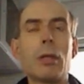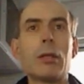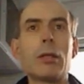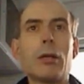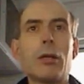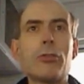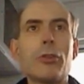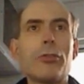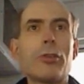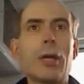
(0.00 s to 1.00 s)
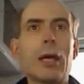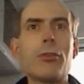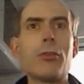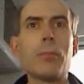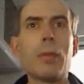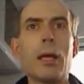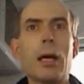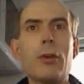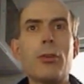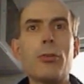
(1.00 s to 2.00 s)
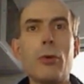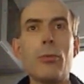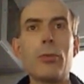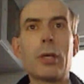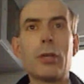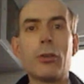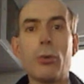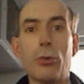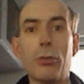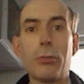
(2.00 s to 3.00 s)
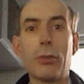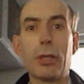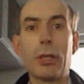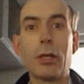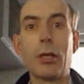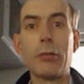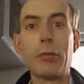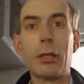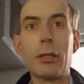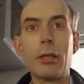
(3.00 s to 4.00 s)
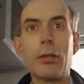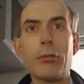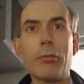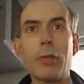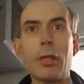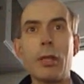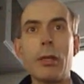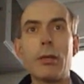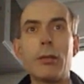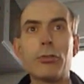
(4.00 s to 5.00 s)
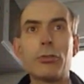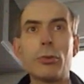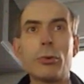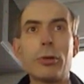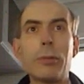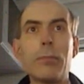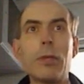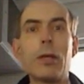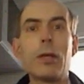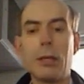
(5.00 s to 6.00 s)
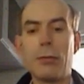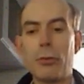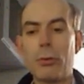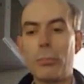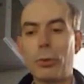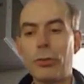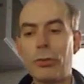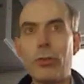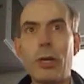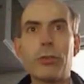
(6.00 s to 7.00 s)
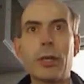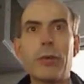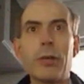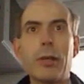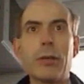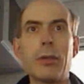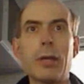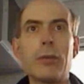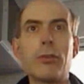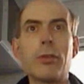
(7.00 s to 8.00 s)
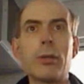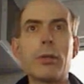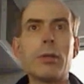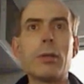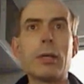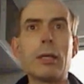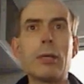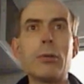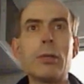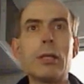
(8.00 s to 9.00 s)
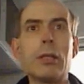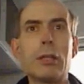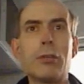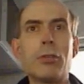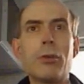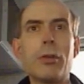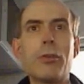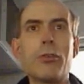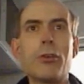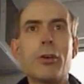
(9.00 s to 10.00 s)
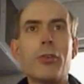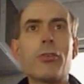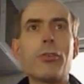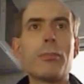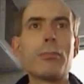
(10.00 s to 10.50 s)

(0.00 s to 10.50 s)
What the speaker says: can't understand, and you don't get an automatic halving of the score if you put a syntax error like that. Now it gives you another chance